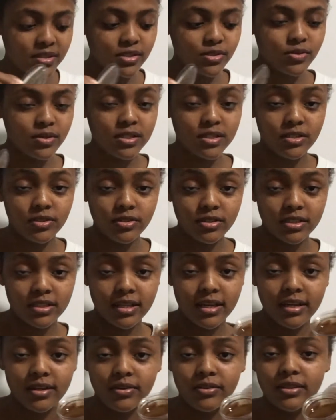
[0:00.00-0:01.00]
is what it looks
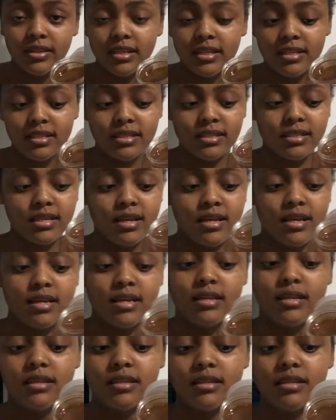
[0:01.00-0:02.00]
like on the
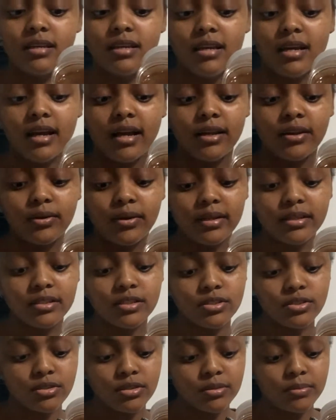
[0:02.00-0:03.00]
inside. I don't want it
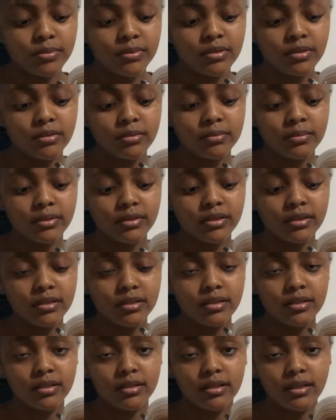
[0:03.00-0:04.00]
to spill, but
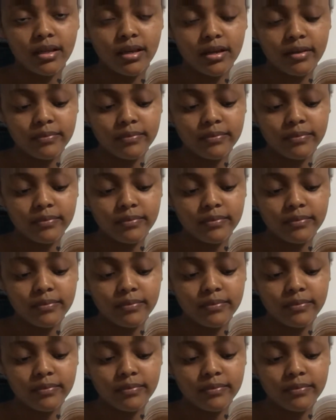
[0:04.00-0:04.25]
yeah.